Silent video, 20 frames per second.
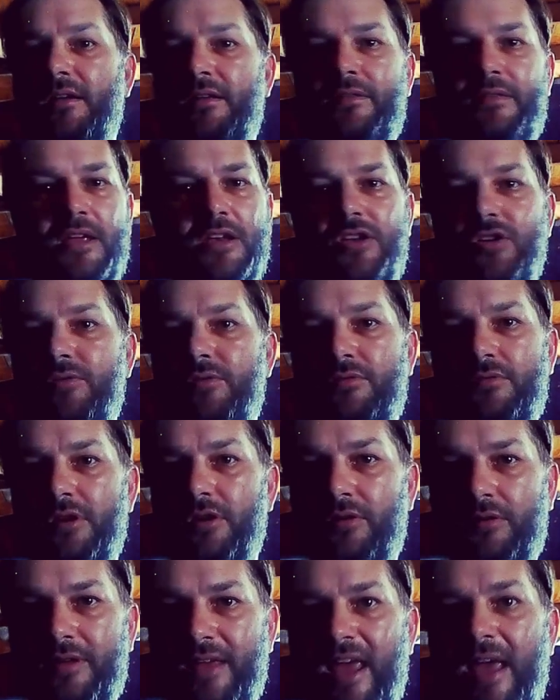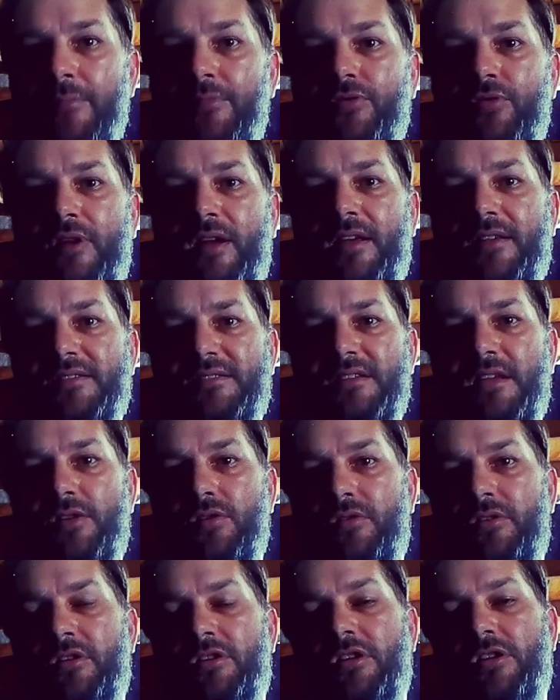They do, you know, cam tricks in
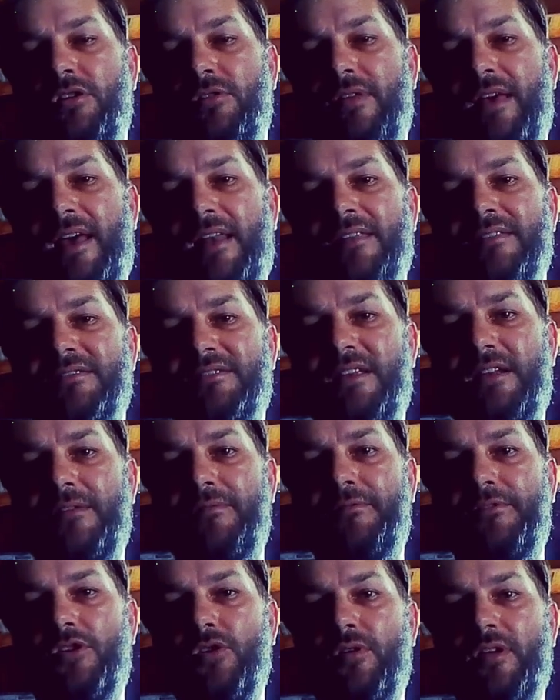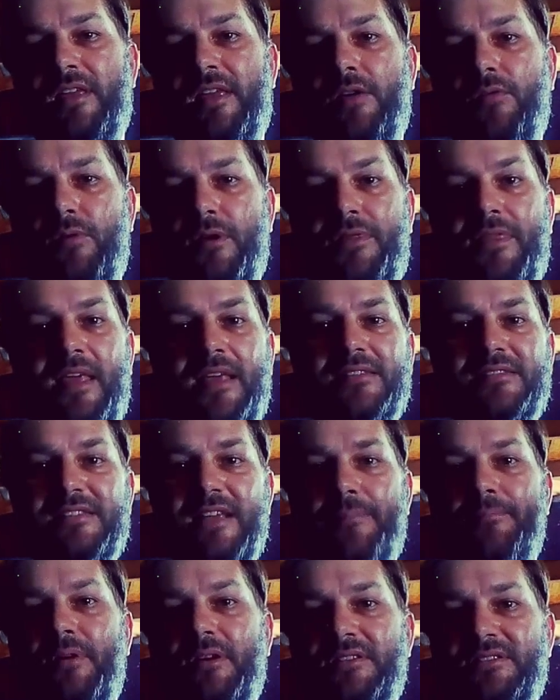order to do that instead of doing it with a
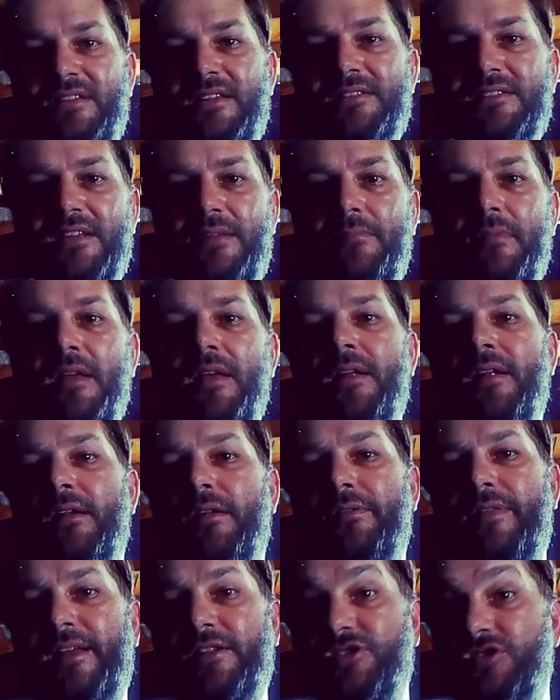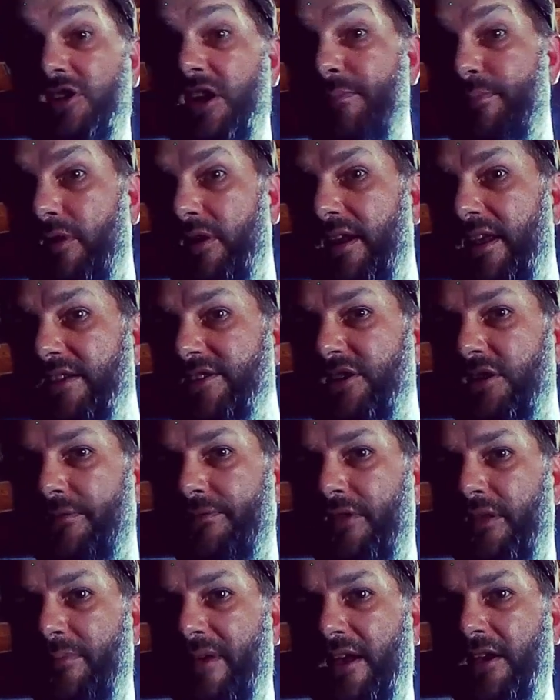separate system. That's cheaper and easier
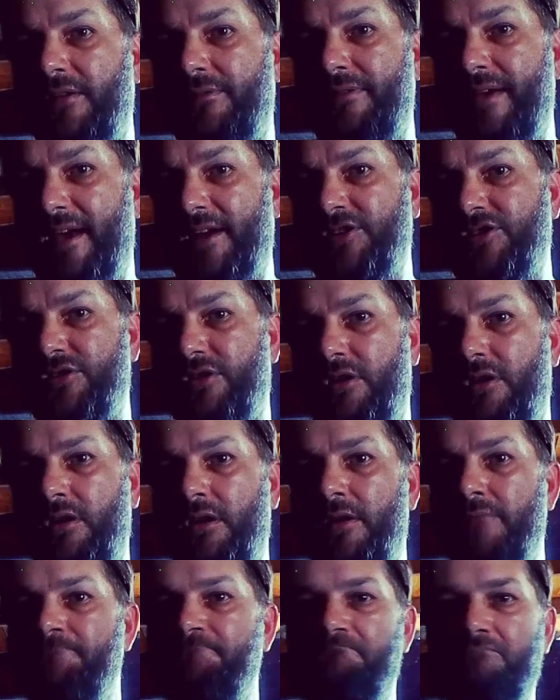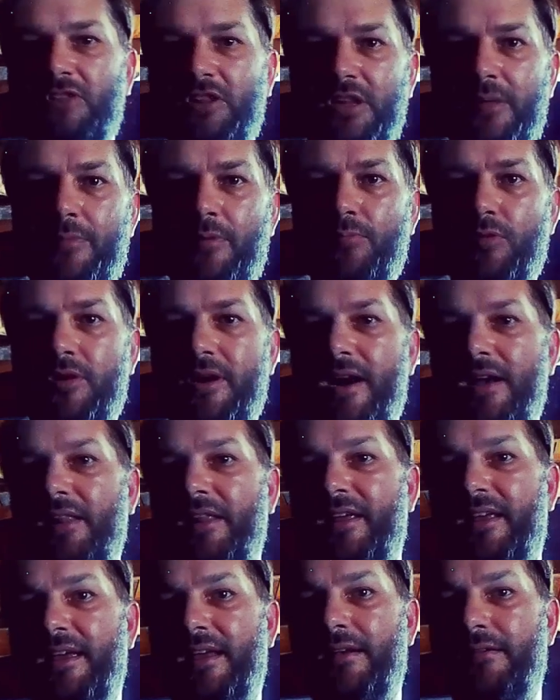for the manufacturer, a little bit more
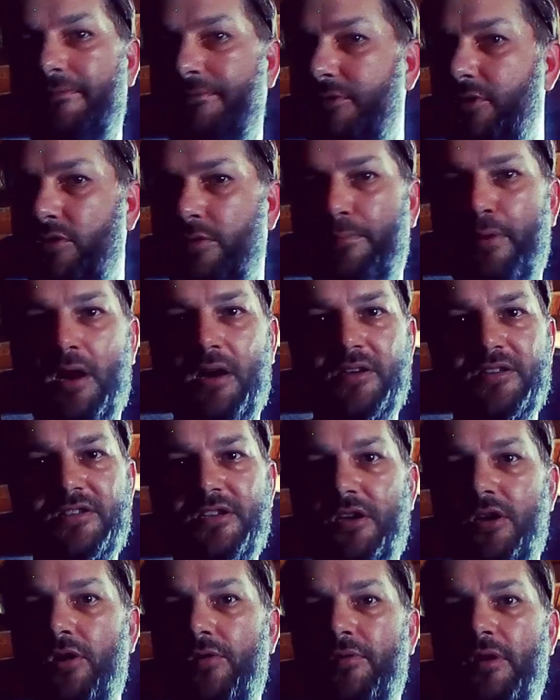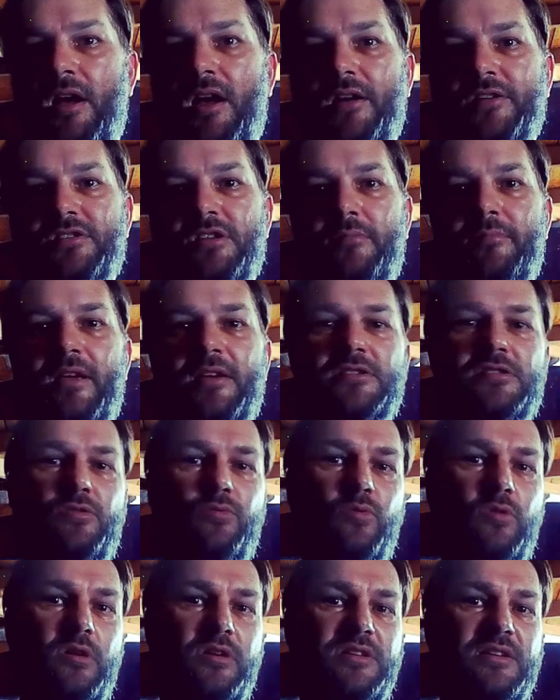elegant, fewer parts to go wrong, so it makes their
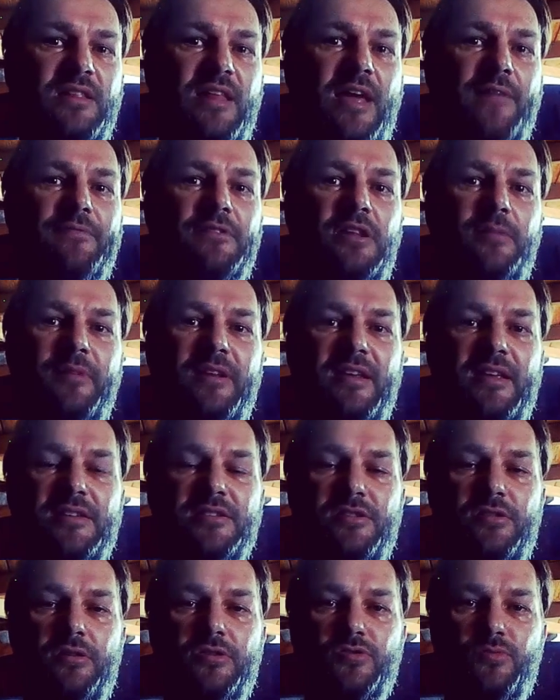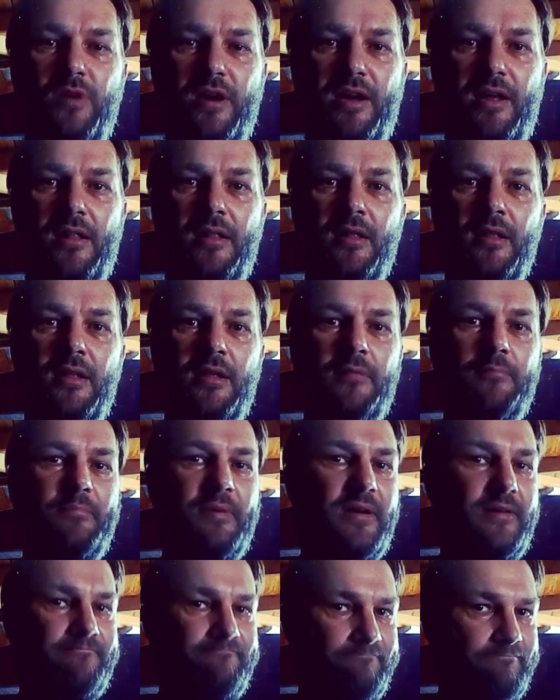warranty life a little bit easier as well.
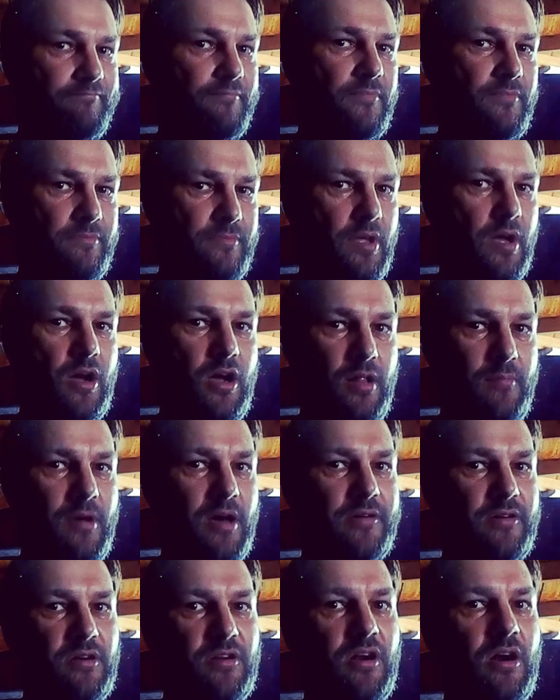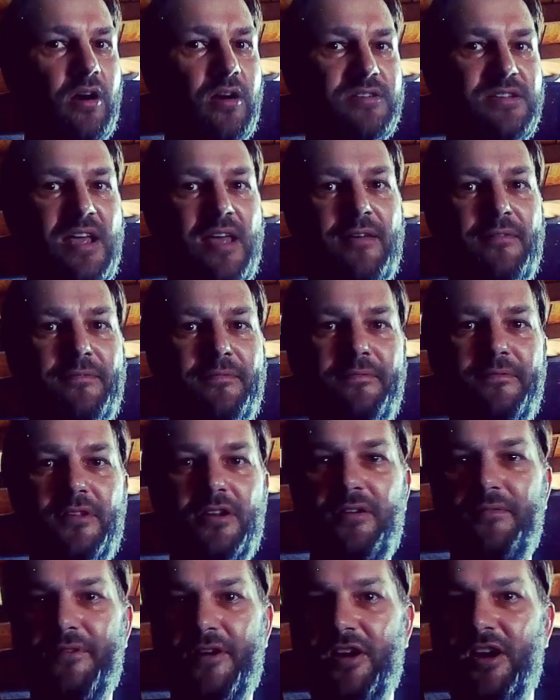But all modern cars have you
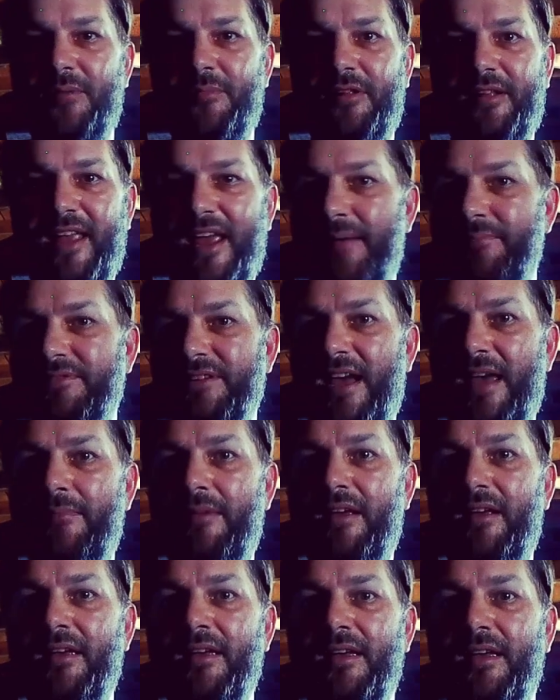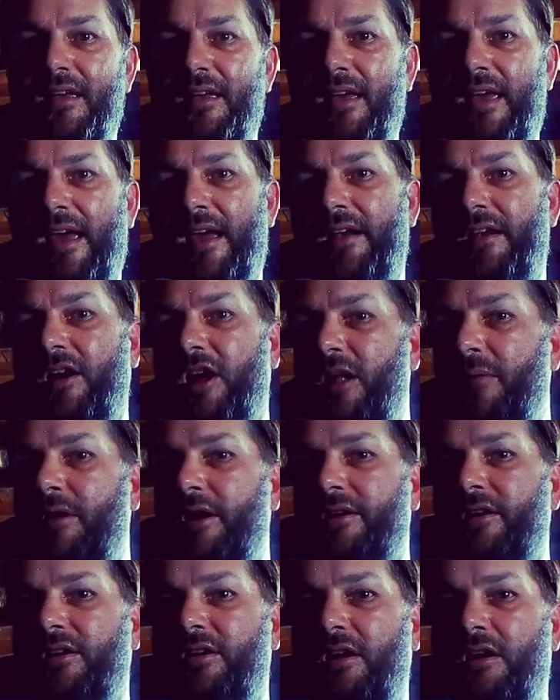know variable cam timing, and all
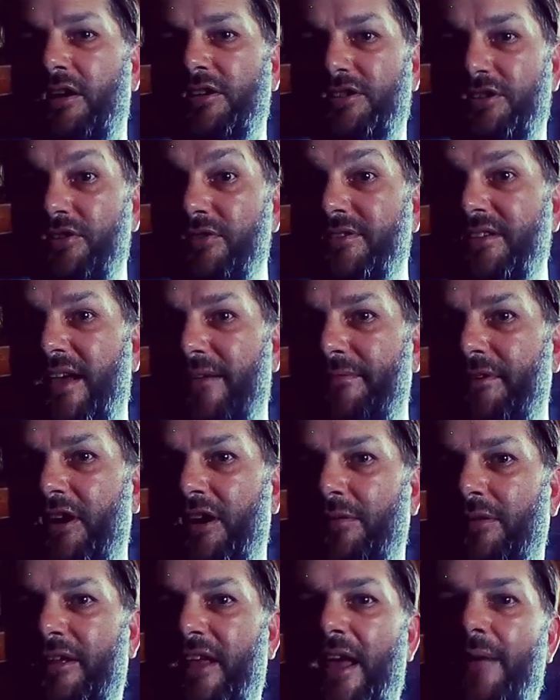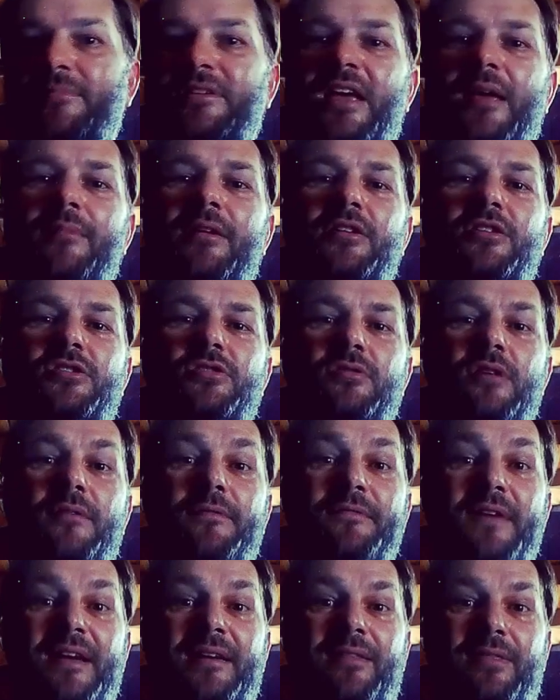modern cars use that variable cam timing to
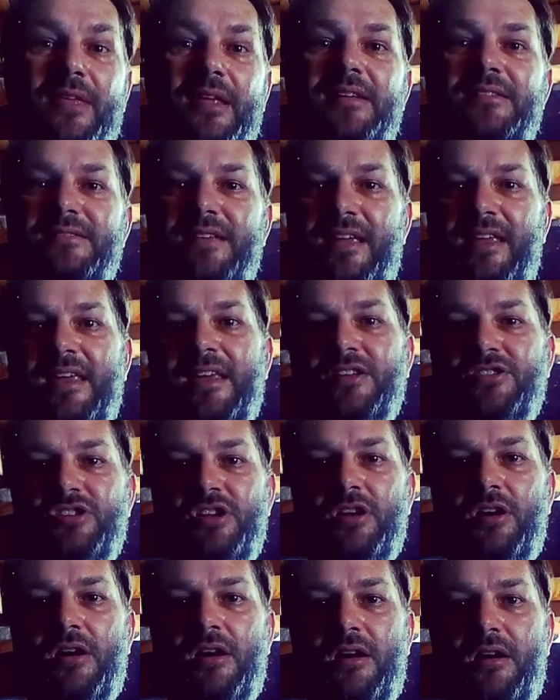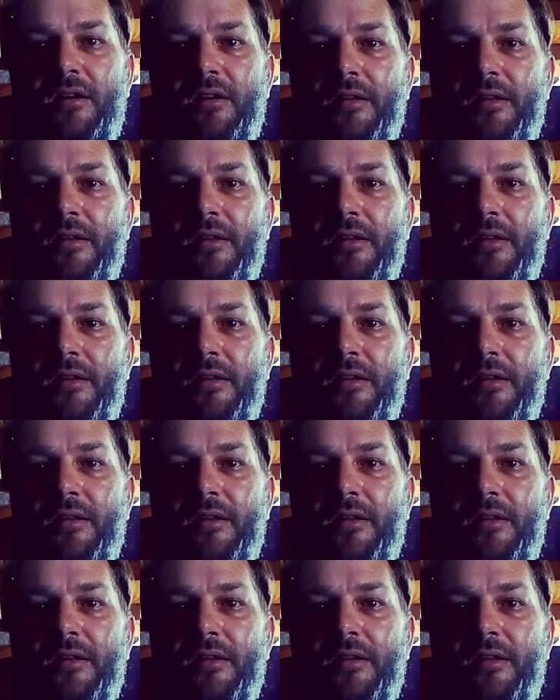affect things like EGR.